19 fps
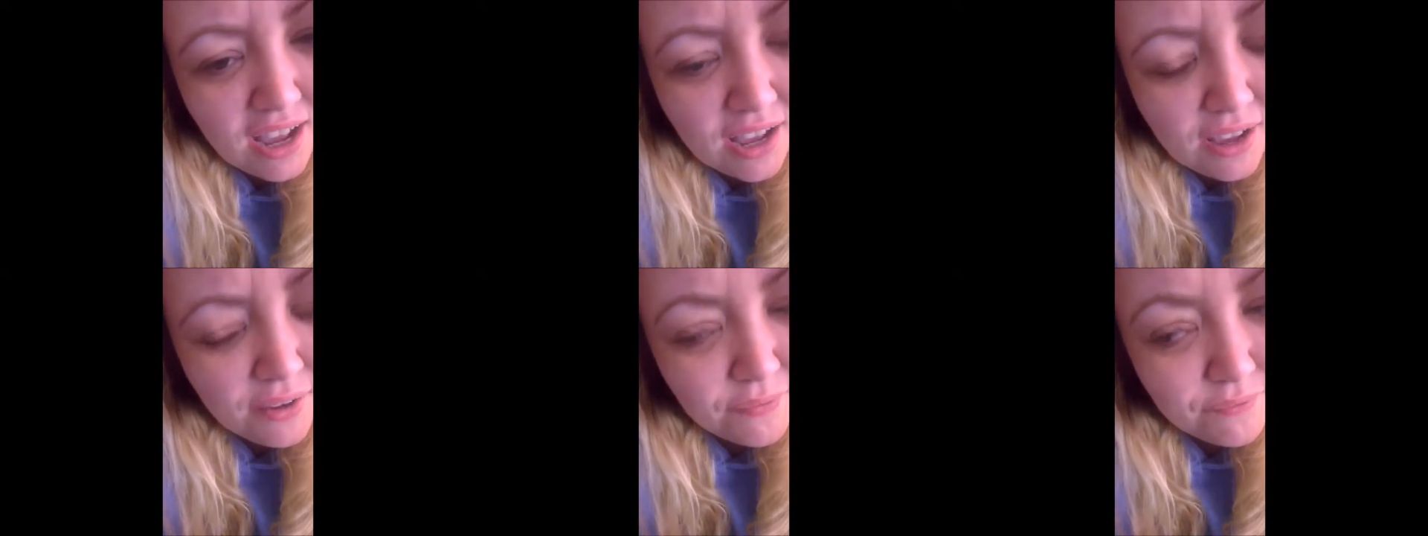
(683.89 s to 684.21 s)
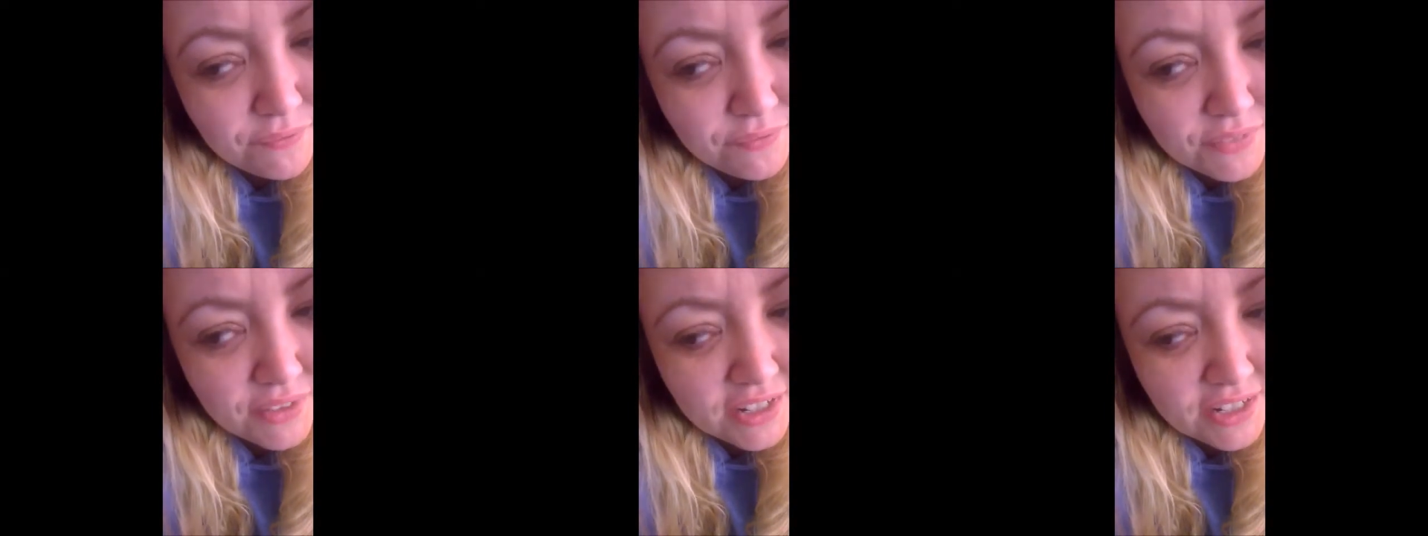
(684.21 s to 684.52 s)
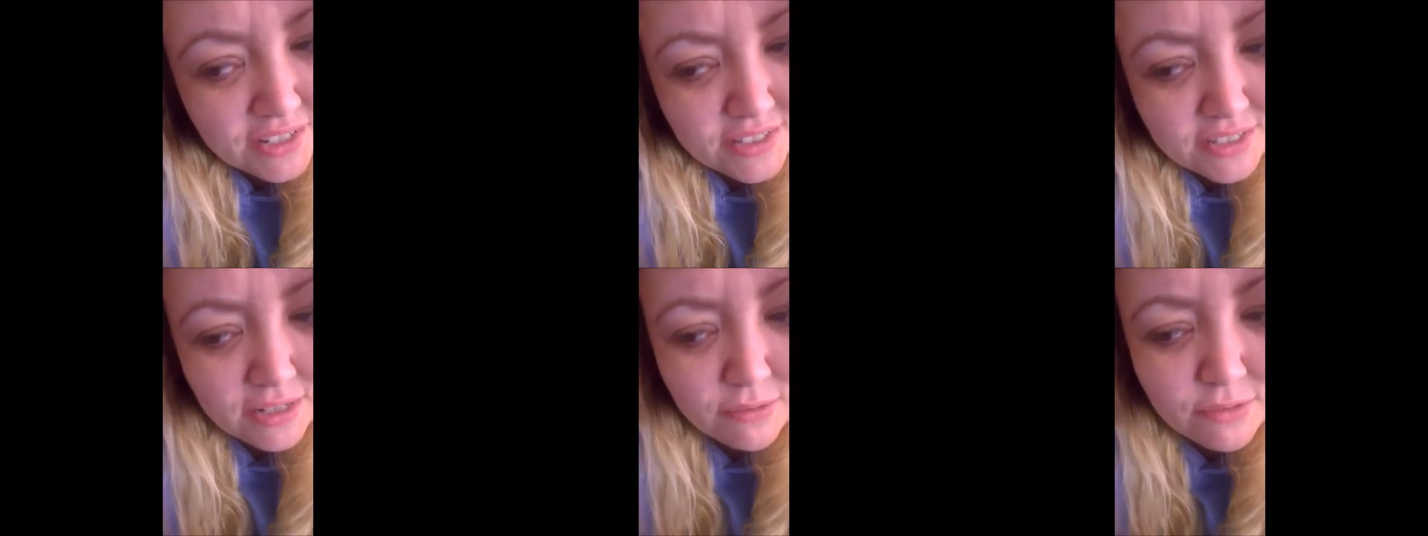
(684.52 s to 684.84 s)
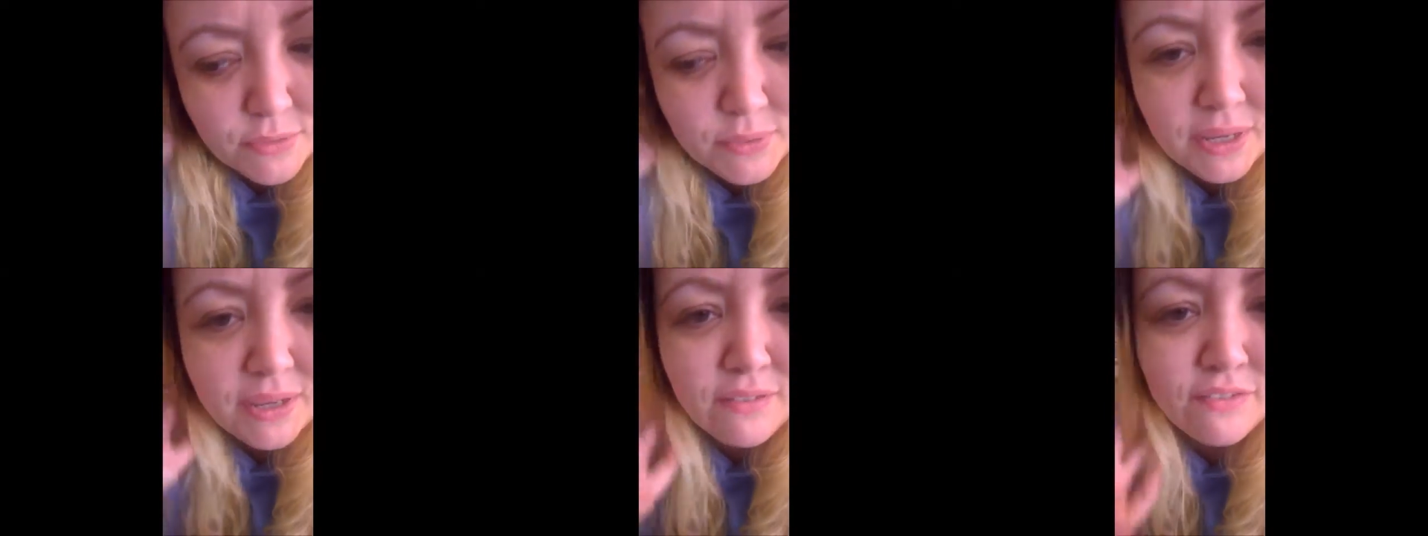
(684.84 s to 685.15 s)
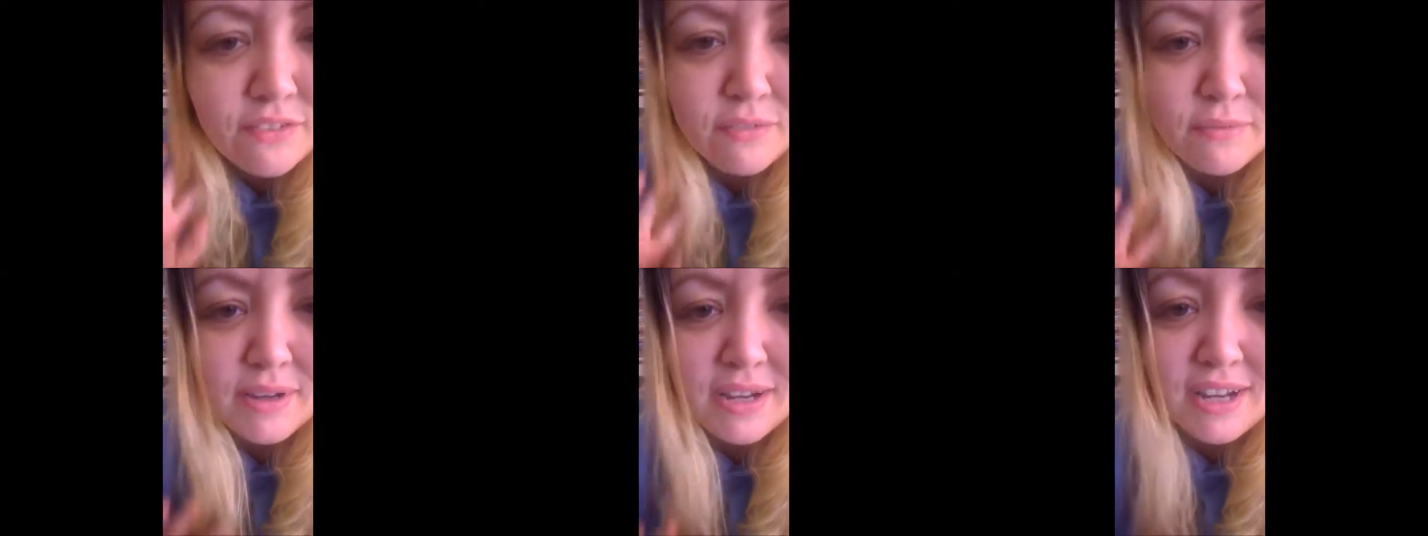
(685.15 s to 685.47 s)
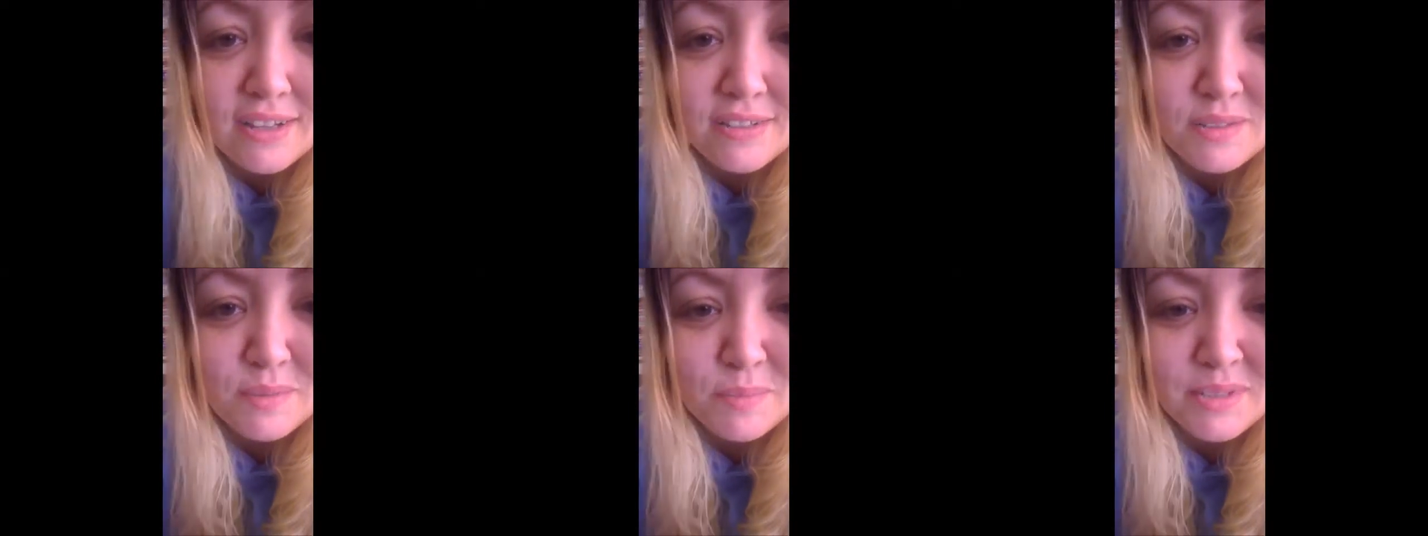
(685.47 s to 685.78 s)
And I said I was waiting for my
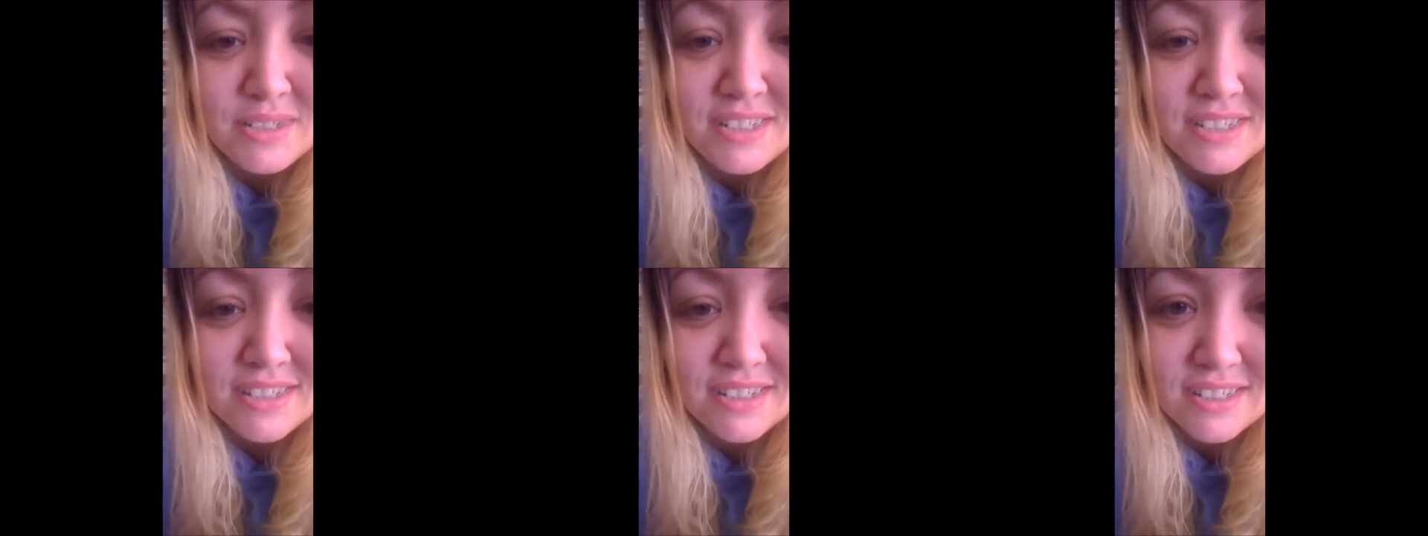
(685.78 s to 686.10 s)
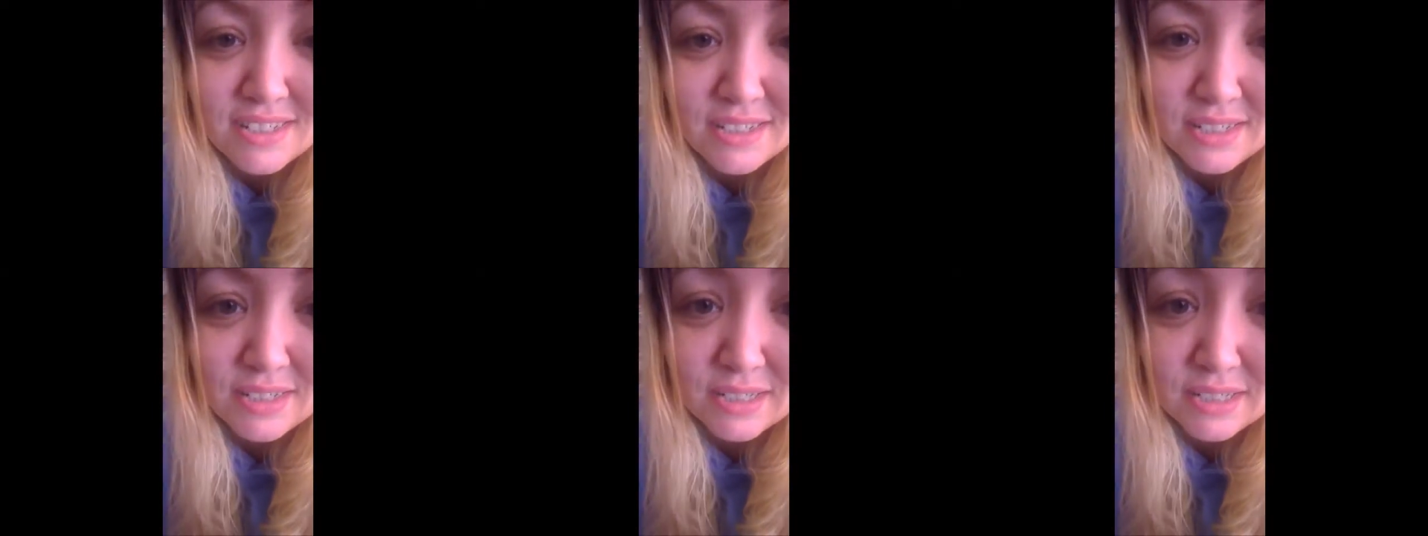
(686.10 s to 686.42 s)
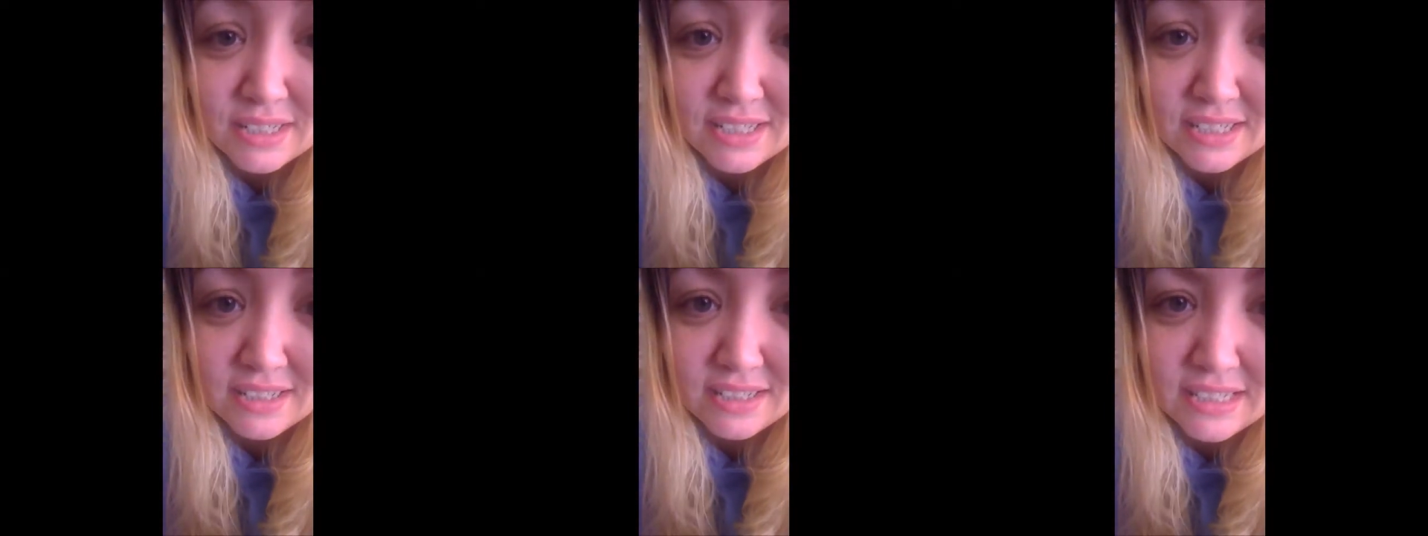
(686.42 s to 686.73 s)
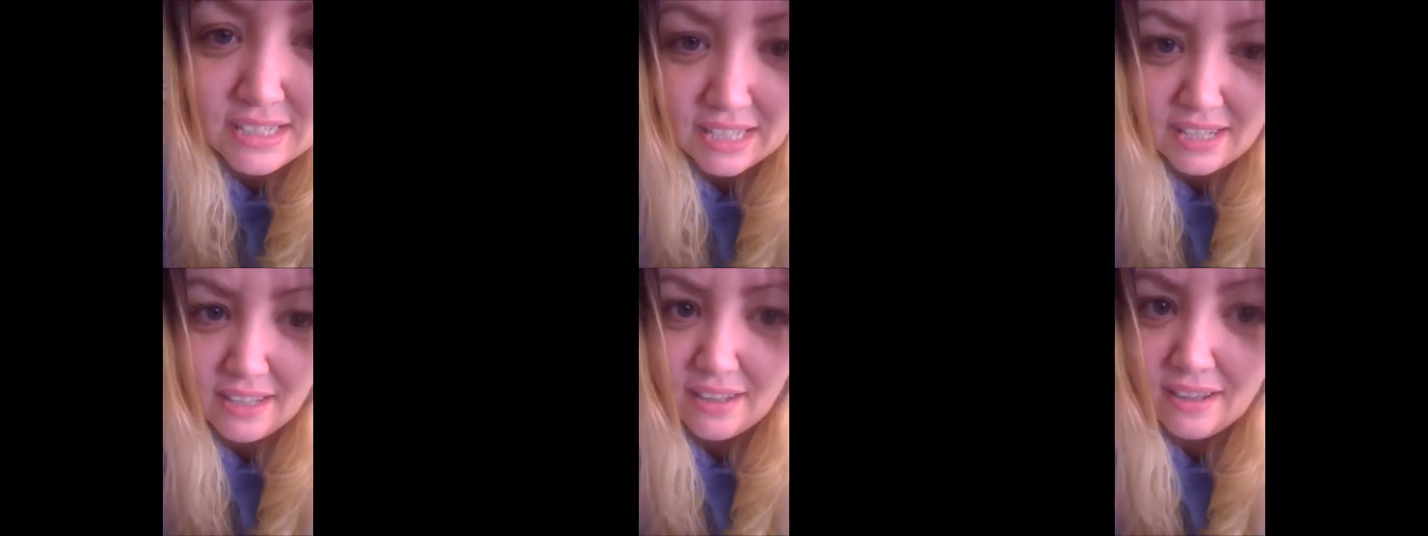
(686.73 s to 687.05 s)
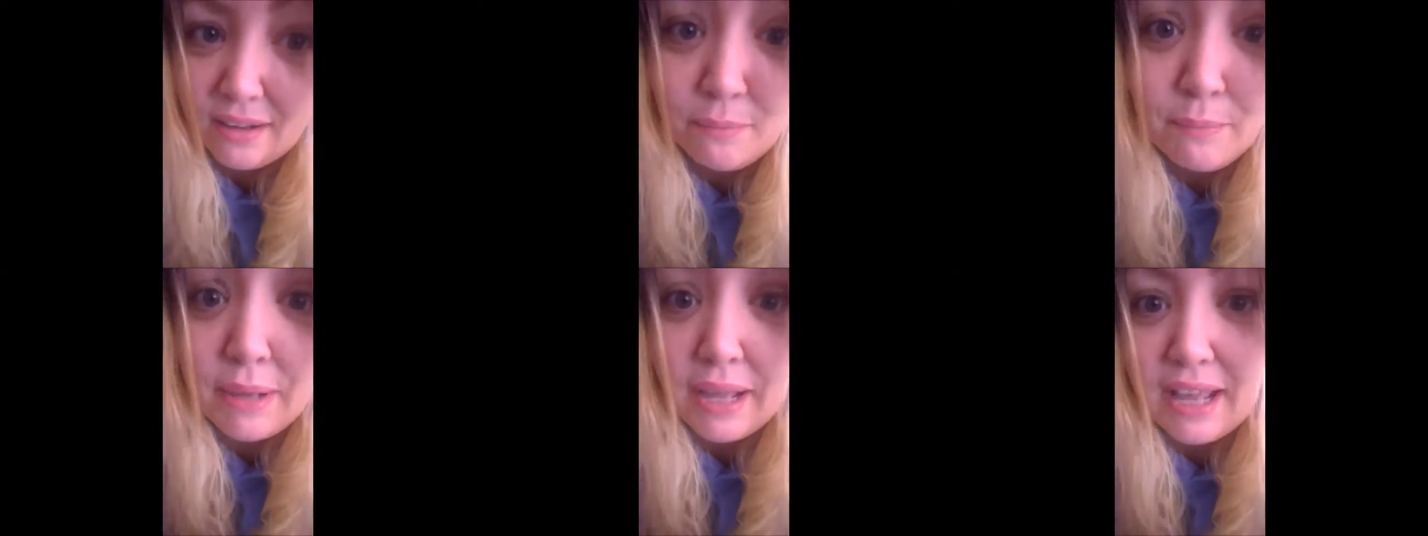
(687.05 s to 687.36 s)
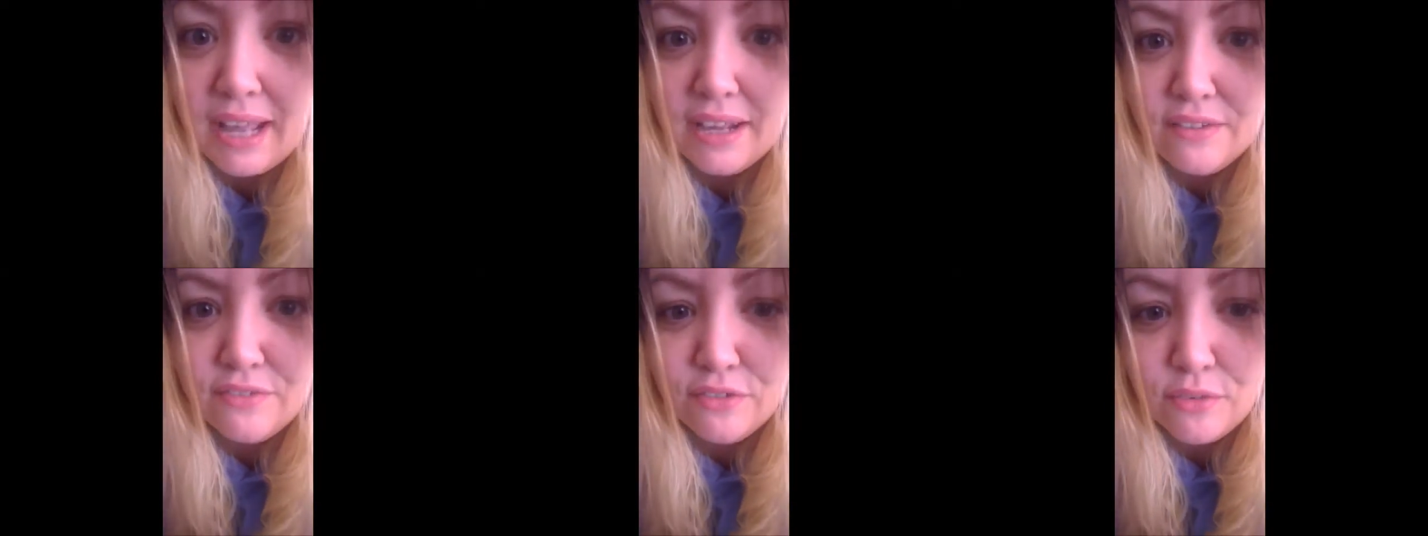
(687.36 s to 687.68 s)
husband to like come
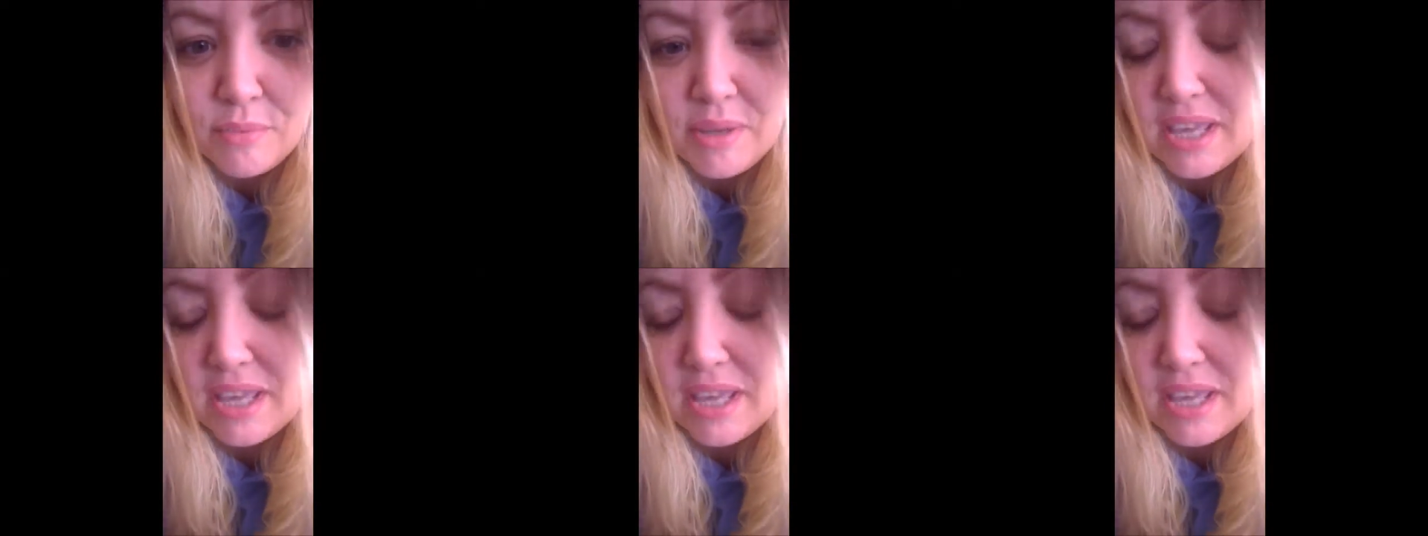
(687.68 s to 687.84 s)
back for